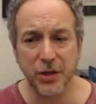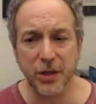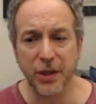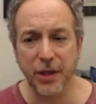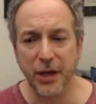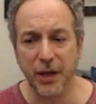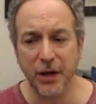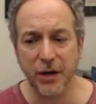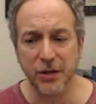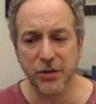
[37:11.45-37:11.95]

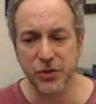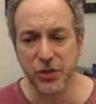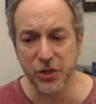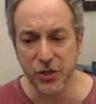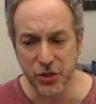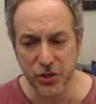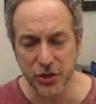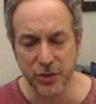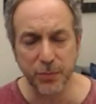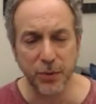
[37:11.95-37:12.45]
the
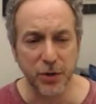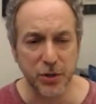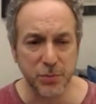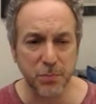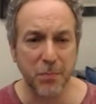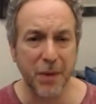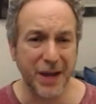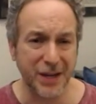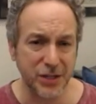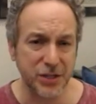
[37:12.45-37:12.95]
CGC books
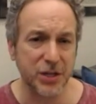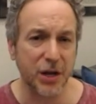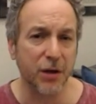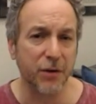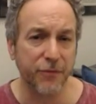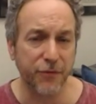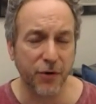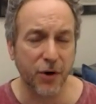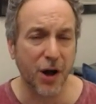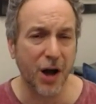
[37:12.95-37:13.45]
may
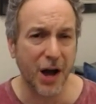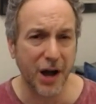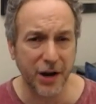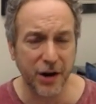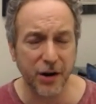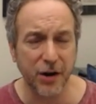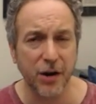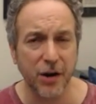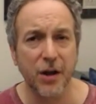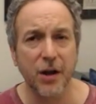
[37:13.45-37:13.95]
sell for
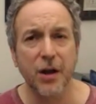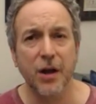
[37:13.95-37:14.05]
higher.